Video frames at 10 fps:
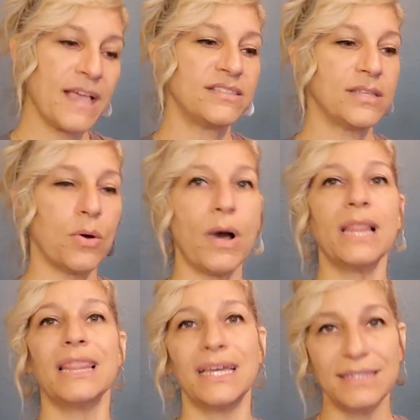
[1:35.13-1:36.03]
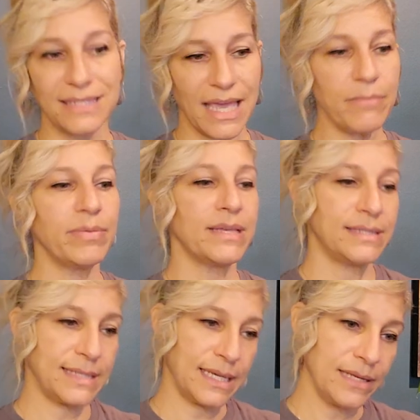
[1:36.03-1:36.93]
So let's get
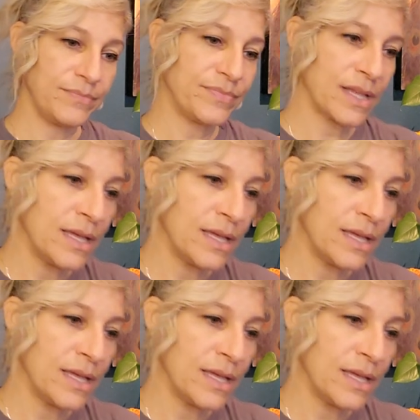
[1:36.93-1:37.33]
busy.